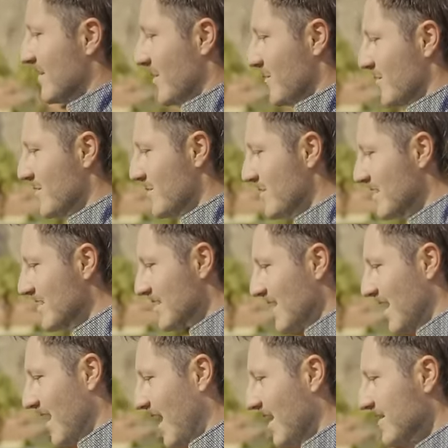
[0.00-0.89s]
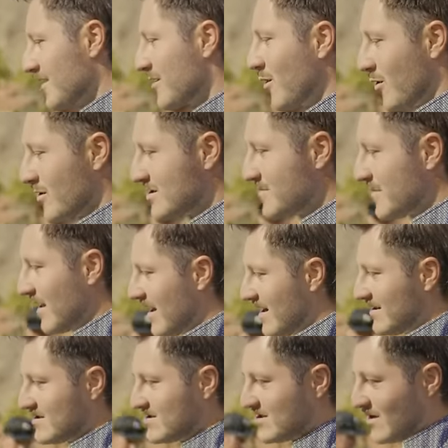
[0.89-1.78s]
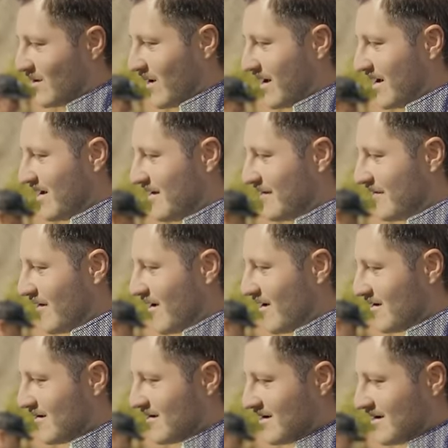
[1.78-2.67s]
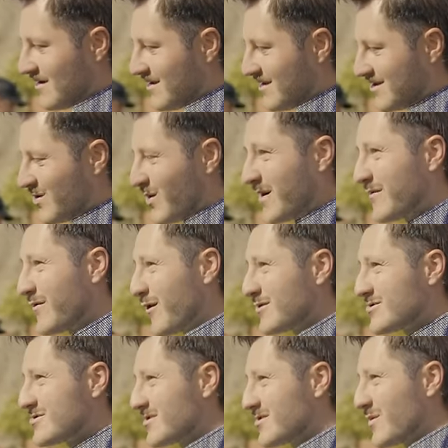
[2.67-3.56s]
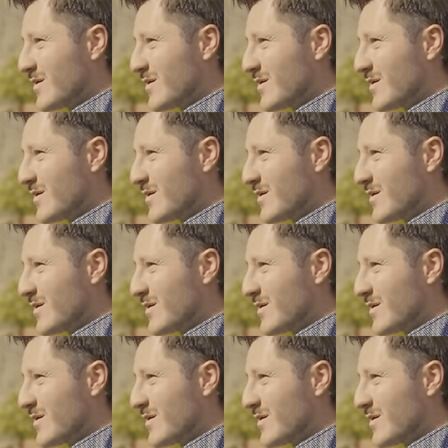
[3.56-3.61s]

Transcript: number to be. Yeah. On the course playing, you still want to hit it far. Yeah. 2400,